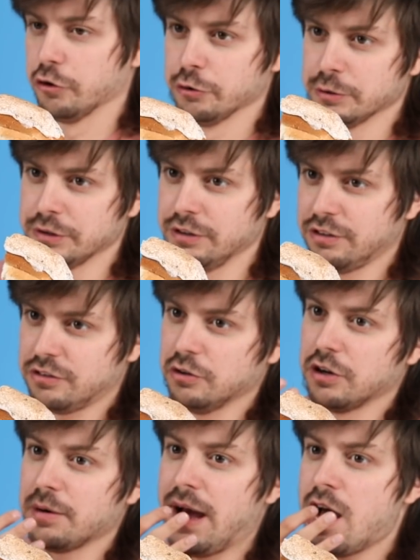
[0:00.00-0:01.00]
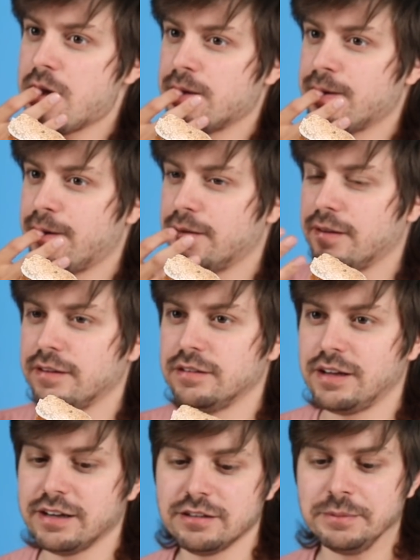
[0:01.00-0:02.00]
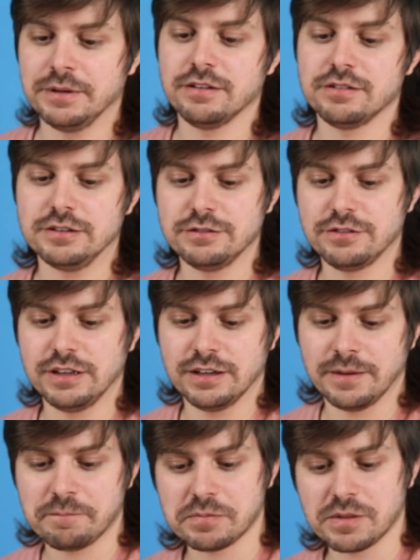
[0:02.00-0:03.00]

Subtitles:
gurus talk about, you know, the enlightenment sort of thing.